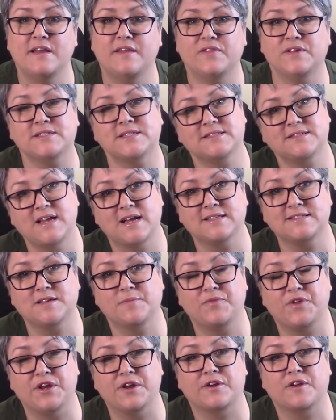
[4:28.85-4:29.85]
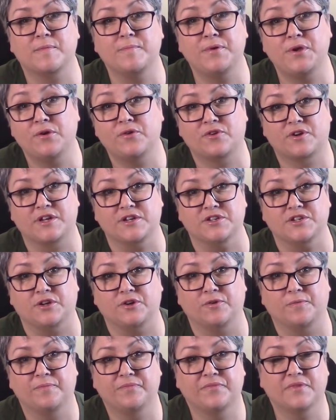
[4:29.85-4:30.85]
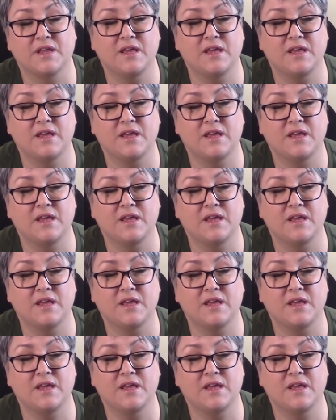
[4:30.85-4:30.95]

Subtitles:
This is not something a computer can do.